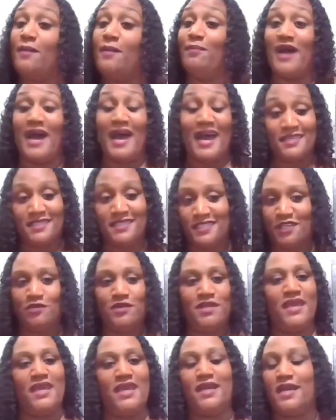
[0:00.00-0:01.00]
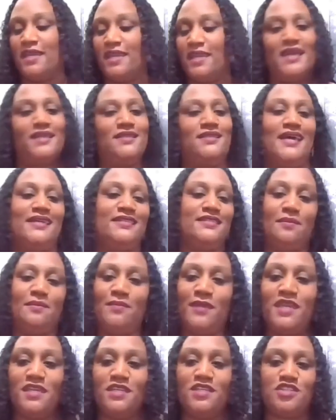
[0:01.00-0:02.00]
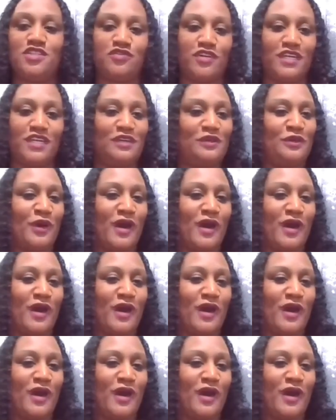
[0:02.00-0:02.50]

But I still didn't connect that to ministry.